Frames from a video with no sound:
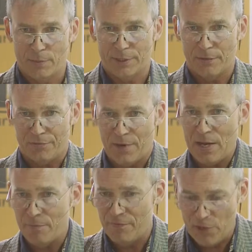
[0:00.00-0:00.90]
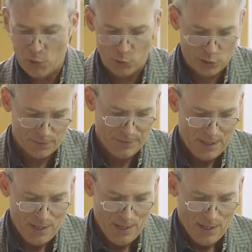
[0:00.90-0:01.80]
able to frame views.
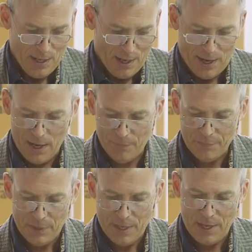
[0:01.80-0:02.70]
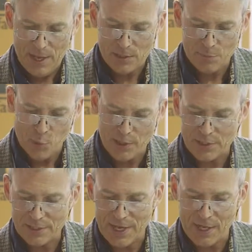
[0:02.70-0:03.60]
It has
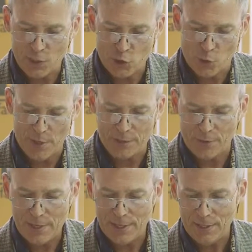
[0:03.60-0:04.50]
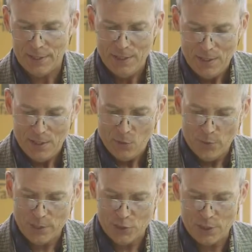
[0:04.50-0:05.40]
mortise and tenon joinery in it,
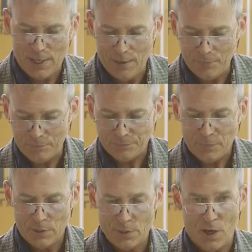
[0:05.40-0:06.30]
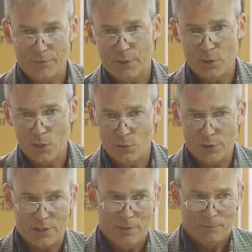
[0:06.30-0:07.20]
which is often
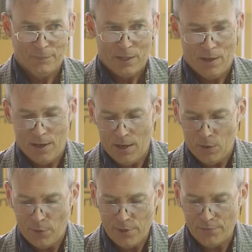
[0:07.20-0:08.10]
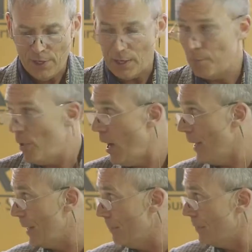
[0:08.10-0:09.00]
used where you've got a
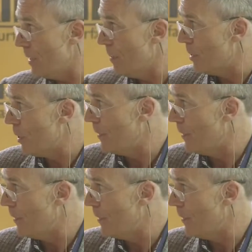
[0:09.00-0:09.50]
pocket. The image